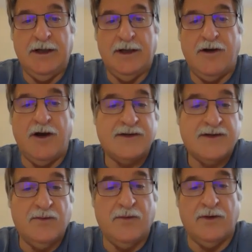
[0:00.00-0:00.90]
cost
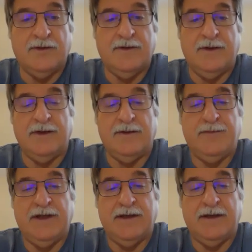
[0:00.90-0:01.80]
award
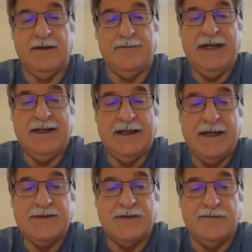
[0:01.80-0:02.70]
being made
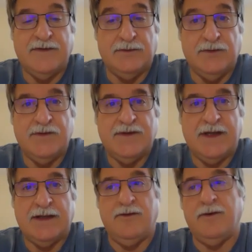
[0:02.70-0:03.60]
against you if you lose
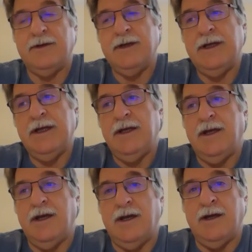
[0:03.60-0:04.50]
at court.
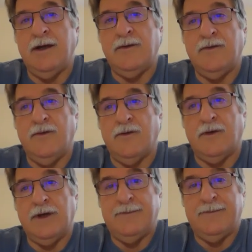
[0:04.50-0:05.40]

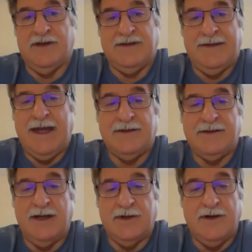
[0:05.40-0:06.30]
Because at that
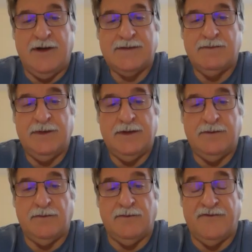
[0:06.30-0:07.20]
time the costs will
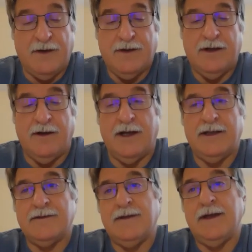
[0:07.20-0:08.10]
be very
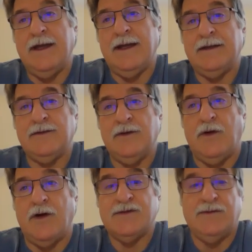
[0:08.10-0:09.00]
high. And
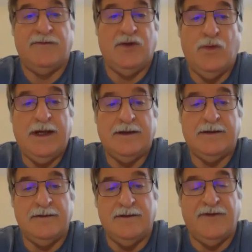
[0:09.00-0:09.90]
also, if you
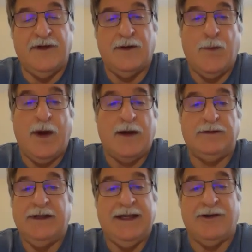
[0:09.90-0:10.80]
win, you very
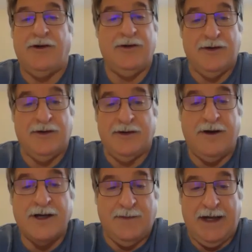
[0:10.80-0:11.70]
rarely get all your
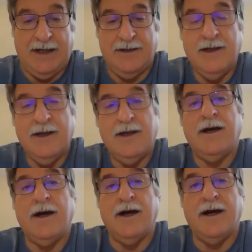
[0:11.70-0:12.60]
costs back.
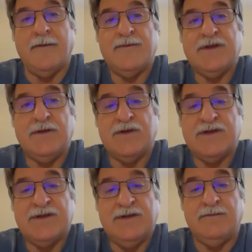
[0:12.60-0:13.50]
So you
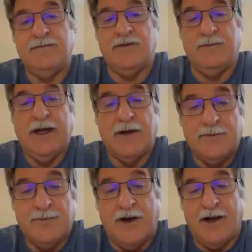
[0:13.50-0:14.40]
still could be out
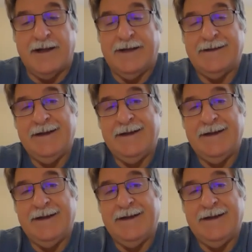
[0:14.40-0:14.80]
of pocket.